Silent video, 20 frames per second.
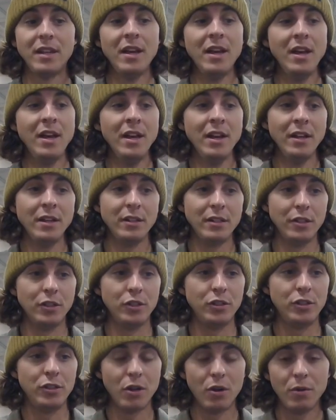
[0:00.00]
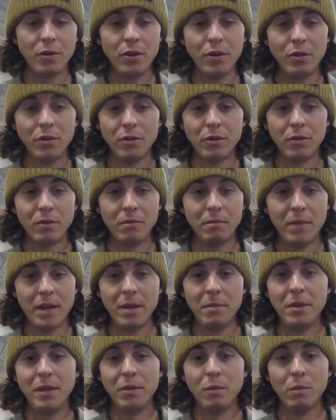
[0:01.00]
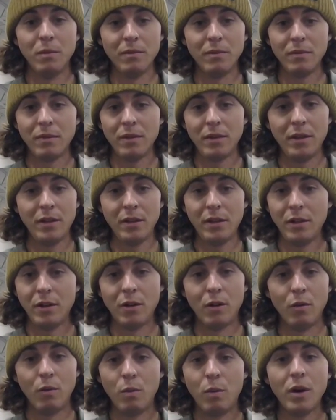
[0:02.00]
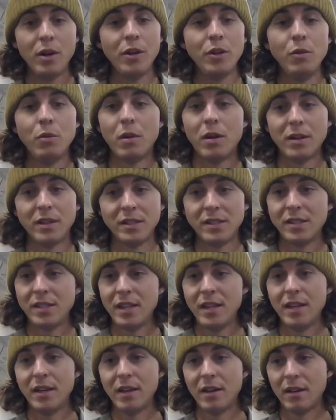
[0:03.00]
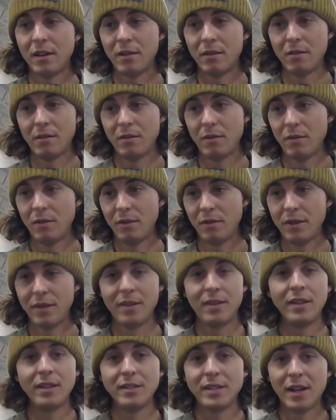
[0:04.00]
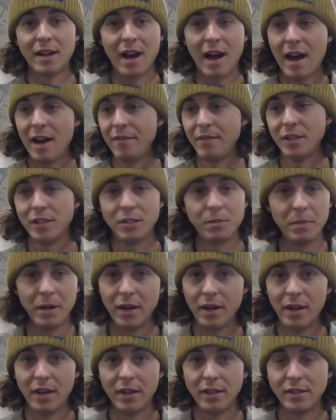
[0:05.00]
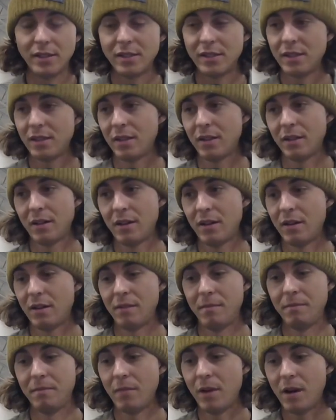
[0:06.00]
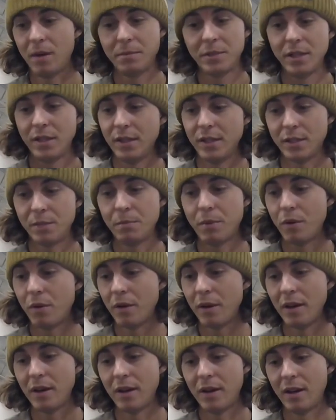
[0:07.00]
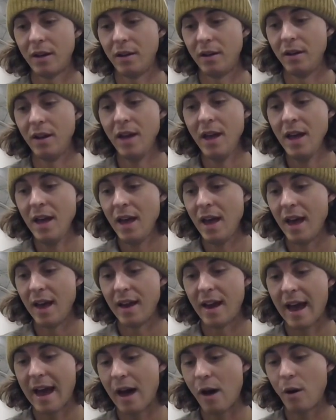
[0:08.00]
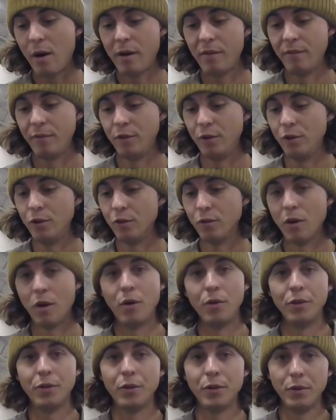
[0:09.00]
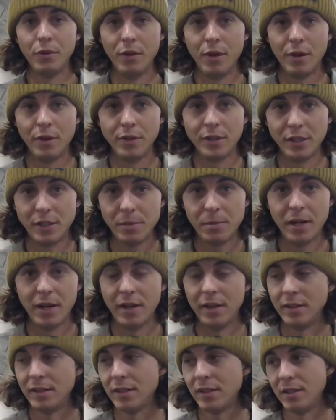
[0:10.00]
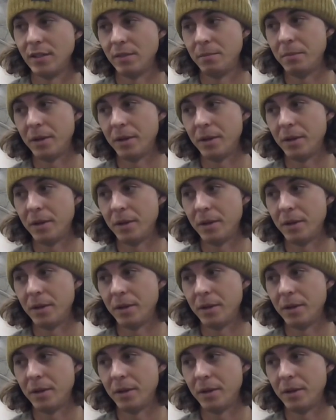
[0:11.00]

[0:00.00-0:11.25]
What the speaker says: to show you maybe, you know, what you want to see, the things that I've experienced up to this point, and how I've grown through those experiences. But